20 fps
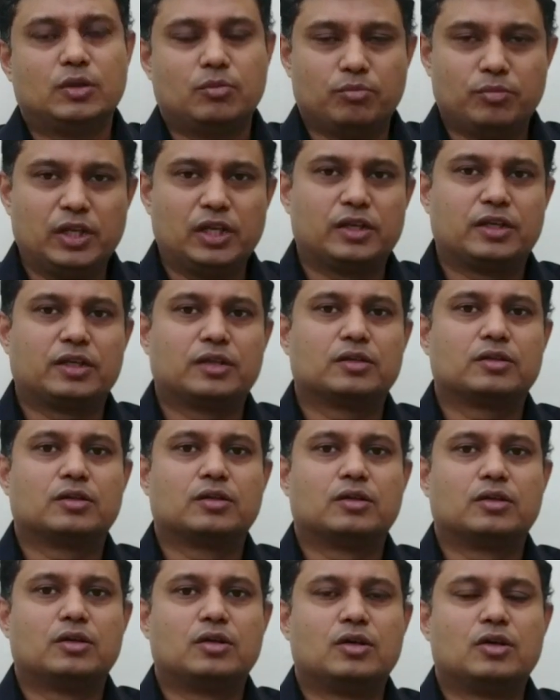building.
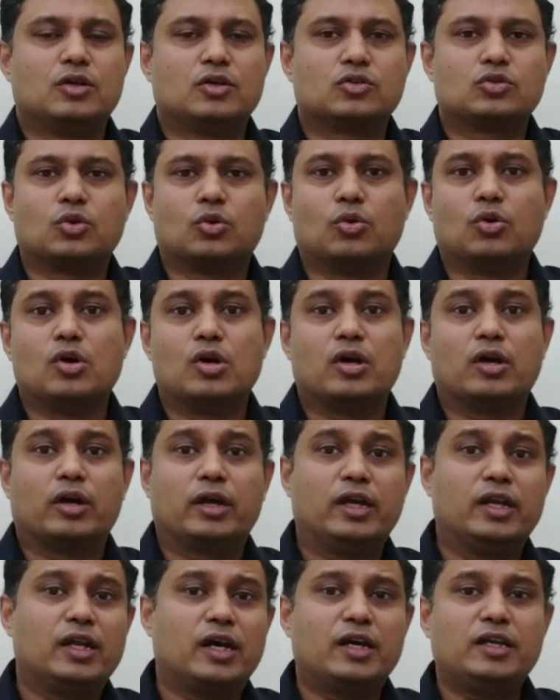So,
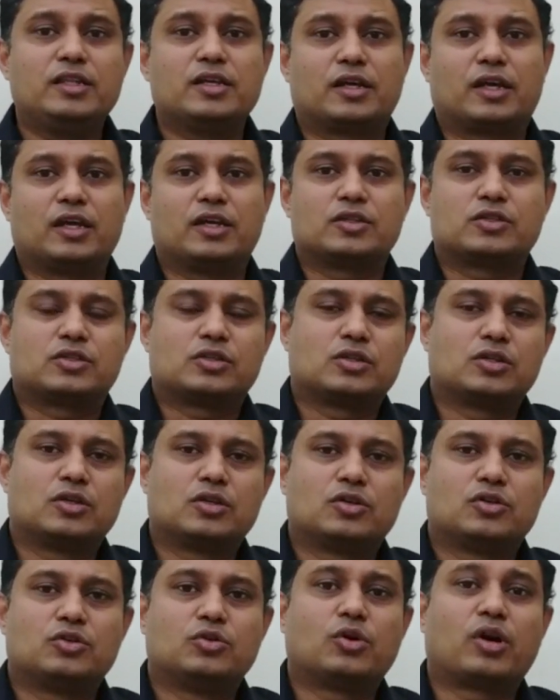in either case,
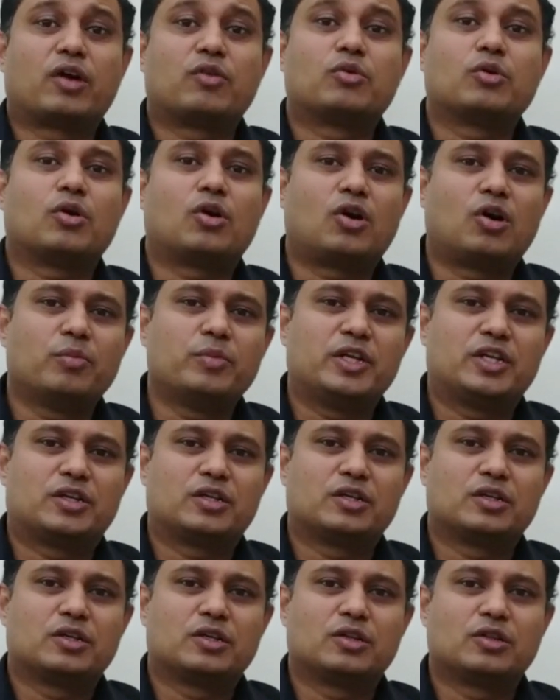you have to omit
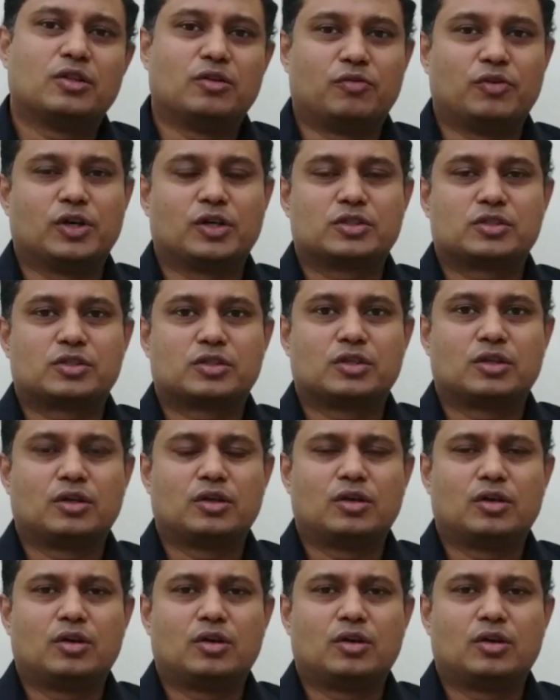the works.